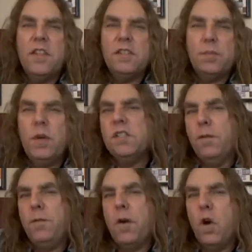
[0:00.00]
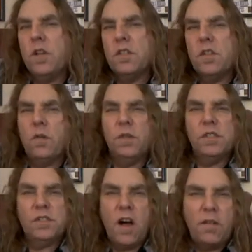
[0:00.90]
This brings a focus on
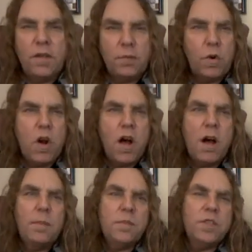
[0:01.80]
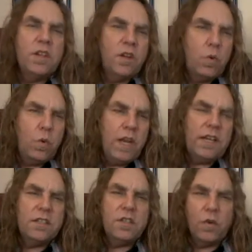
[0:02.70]
resolving problems in a
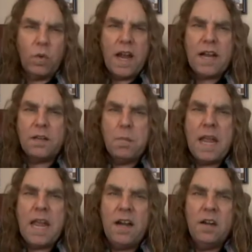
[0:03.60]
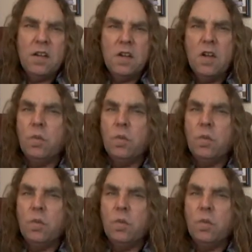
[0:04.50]
quick, direct manner,